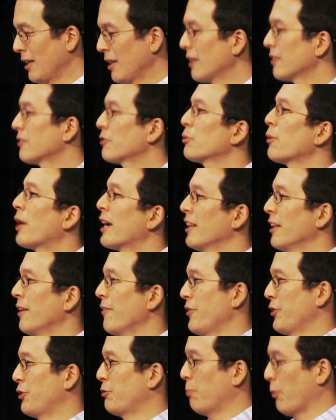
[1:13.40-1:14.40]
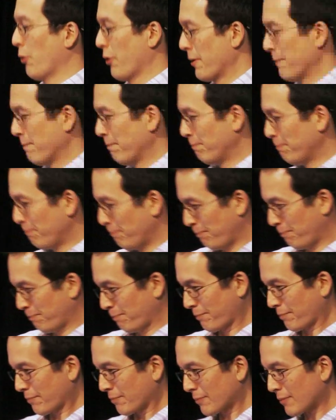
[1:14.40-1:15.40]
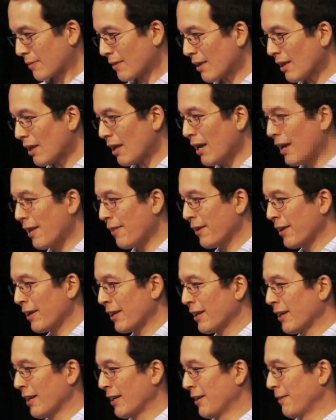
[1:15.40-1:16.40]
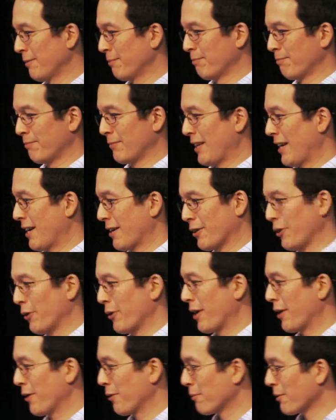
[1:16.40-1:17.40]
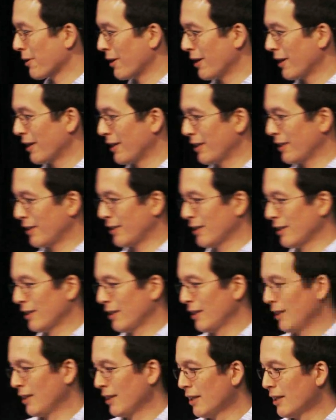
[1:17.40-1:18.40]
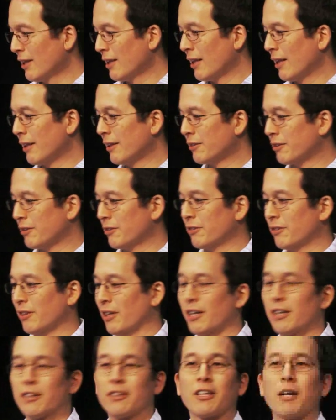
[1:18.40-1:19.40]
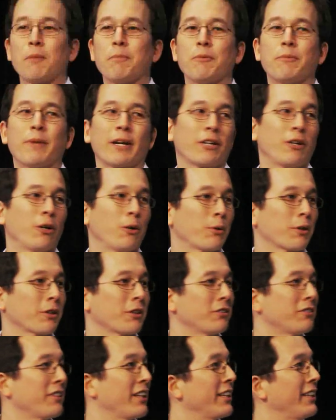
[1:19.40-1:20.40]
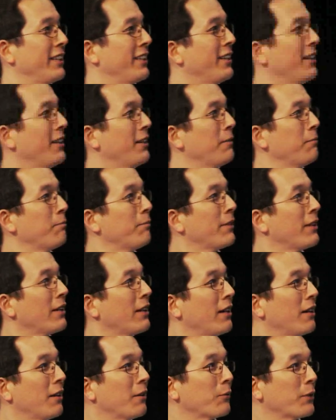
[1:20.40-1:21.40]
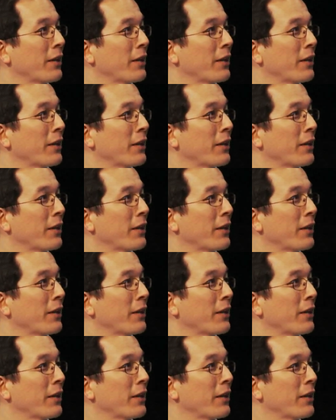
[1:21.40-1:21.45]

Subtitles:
This is why I love this sport. And then, Conan O'Brien. And this is a couple of my coworkers at GitHub.